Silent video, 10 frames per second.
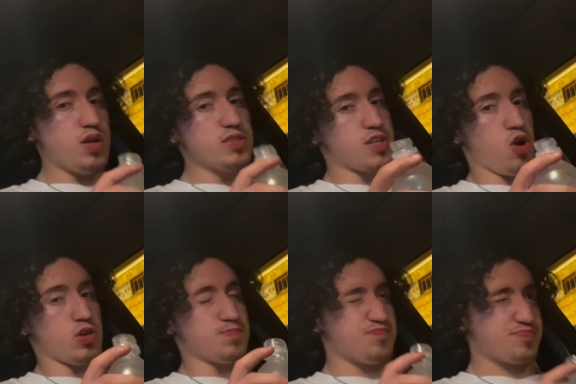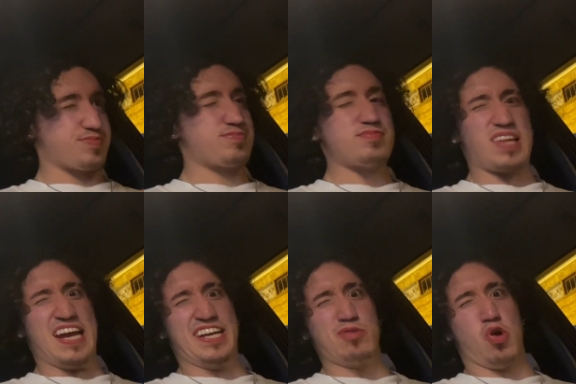Sorry, I
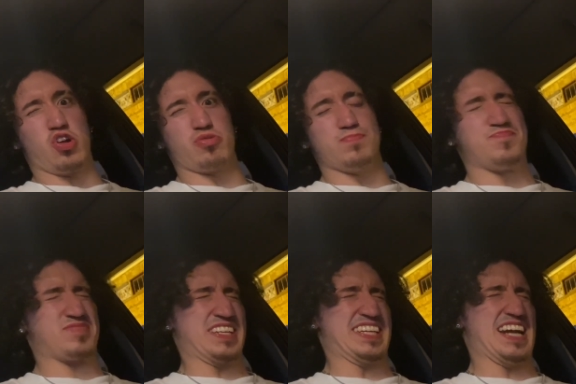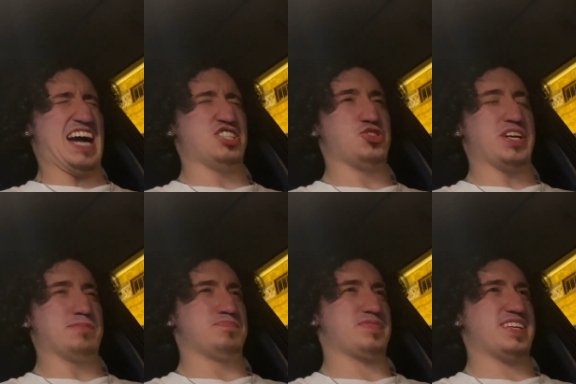need water and get hydrated.
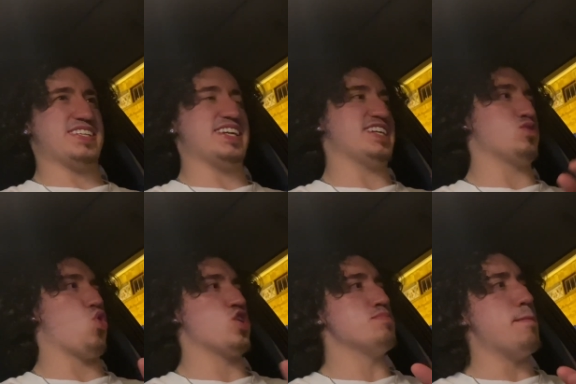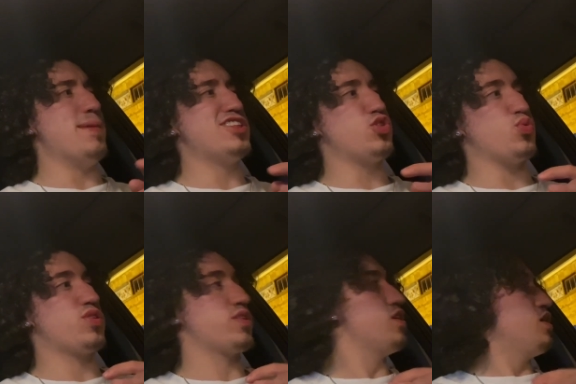get the water in my muscles.
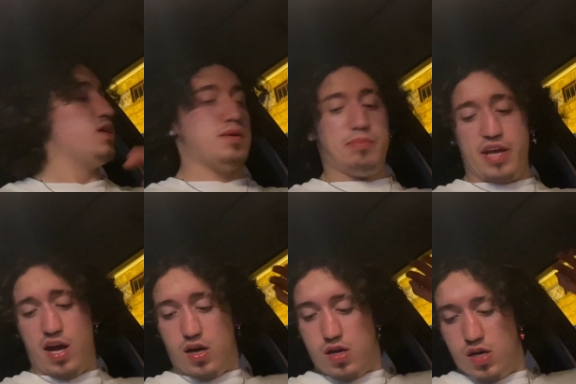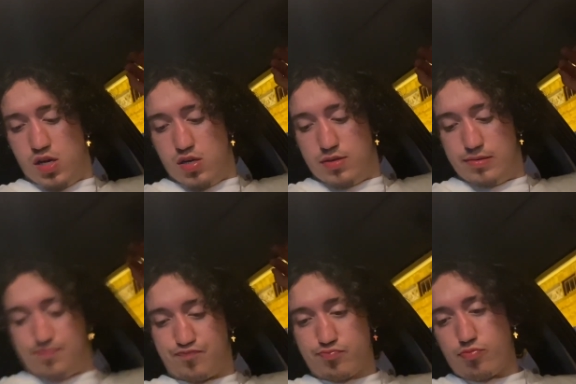But yeah, uh,
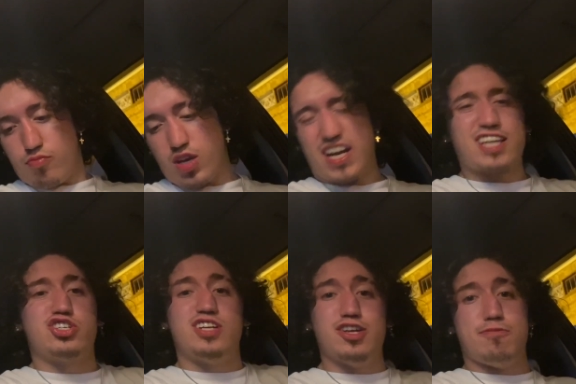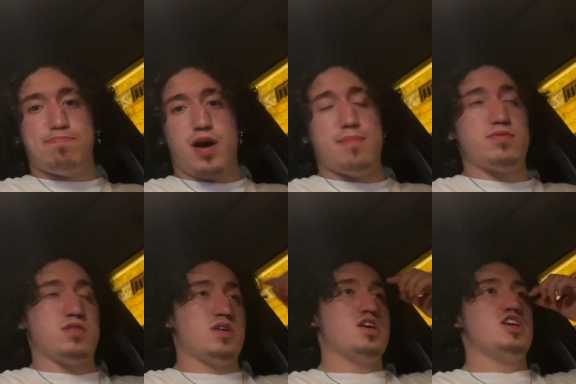got a good little pump
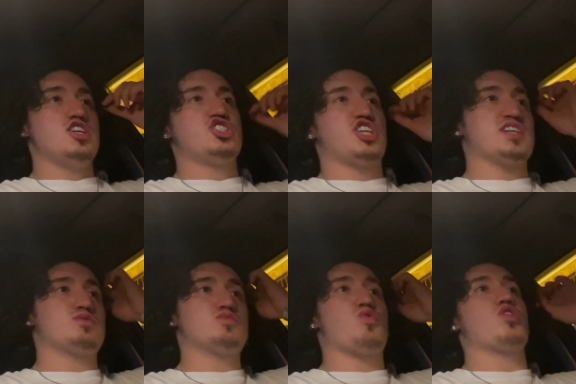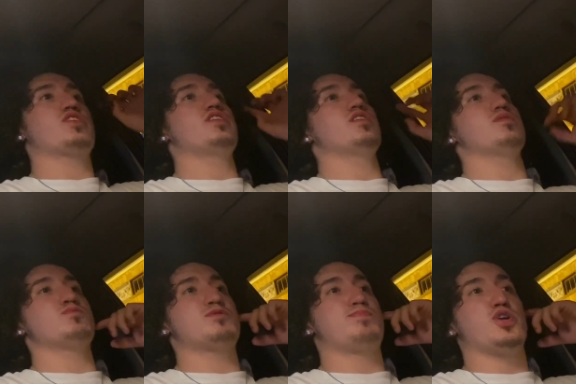chest was working,
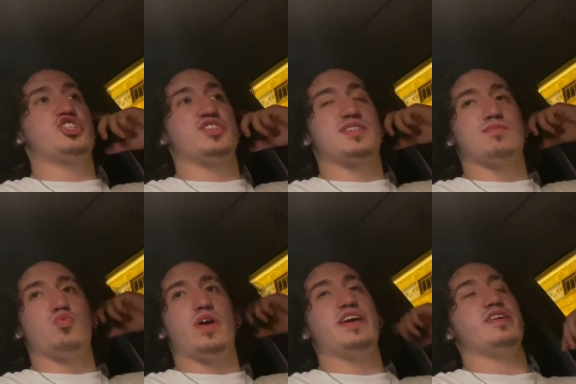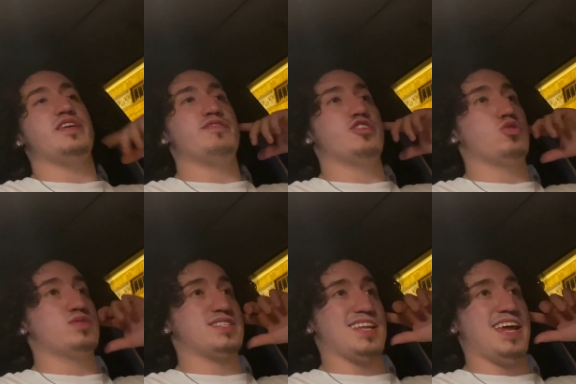was pushing some weight, even though
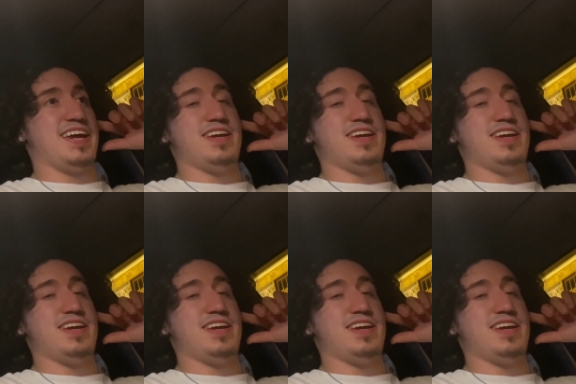it's late.